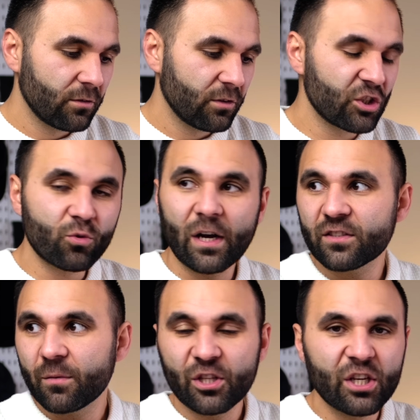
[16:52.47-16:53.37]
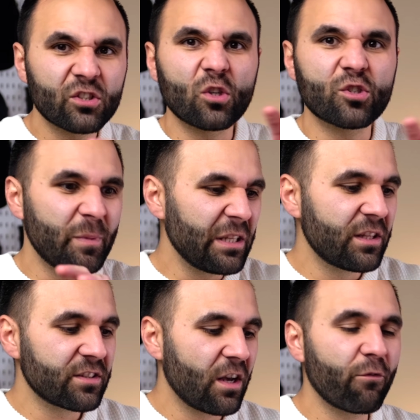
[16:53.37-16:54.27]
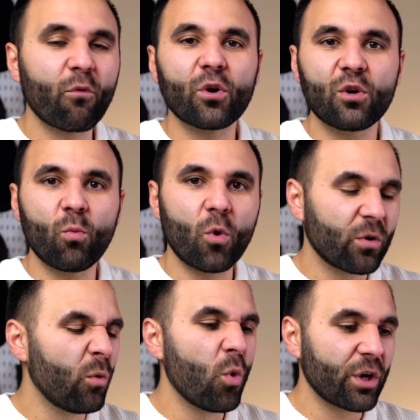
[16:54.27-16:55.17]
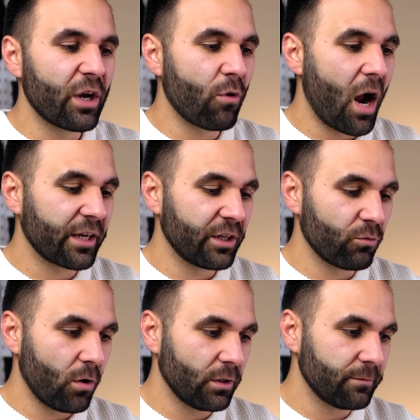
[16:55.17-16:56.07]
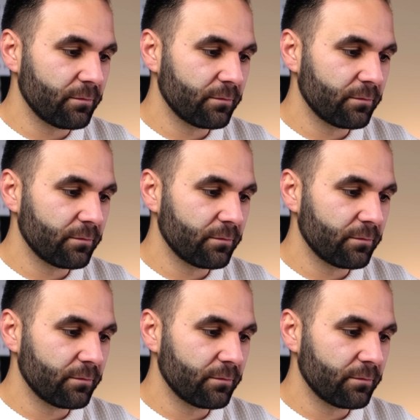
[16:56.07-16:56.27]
Let's write some of this. I'll speed this up for you and we'll get rocking and rolling.